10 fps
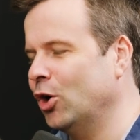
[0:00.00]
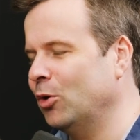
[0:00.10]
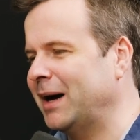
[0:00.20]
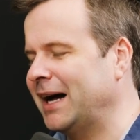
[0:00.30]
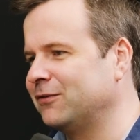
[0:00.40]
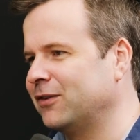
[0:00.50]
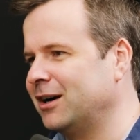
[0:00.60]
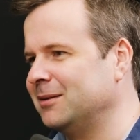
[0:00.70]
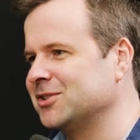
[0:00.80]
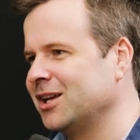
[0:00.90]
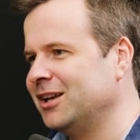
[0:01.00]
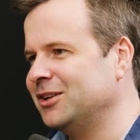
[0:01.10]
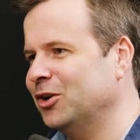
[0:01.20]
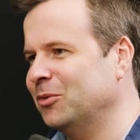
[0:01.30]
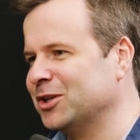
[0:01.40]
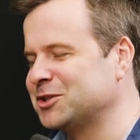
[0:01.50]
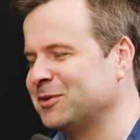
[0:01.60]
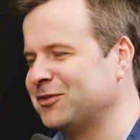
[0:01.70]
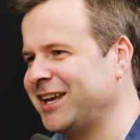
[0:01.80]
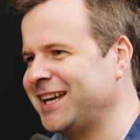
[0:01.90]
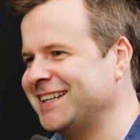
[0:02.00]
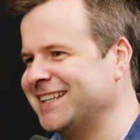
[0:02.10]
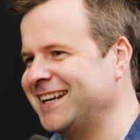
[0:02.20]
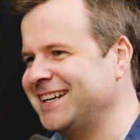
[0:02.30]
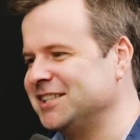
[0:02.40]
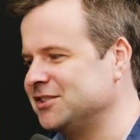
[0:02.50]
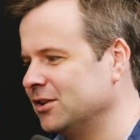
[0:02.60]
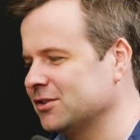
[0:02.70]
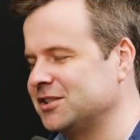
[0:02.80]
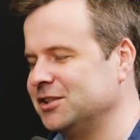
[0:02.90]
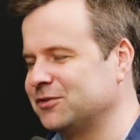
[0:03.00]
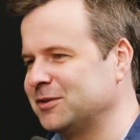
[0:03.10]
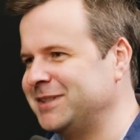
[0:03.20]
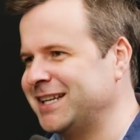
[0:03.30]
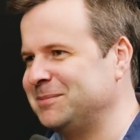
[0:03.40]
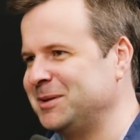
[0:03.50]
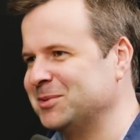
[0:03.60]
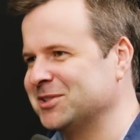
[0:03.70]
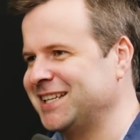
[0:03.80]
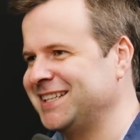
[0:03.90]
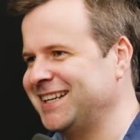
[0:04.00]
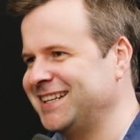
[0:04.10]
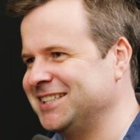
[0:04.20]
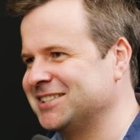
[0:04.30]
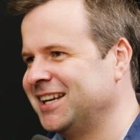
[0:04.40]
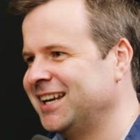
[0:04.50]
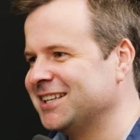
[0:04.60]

no bot farms, no multiple fake identities. Don't steal from dead people's identities.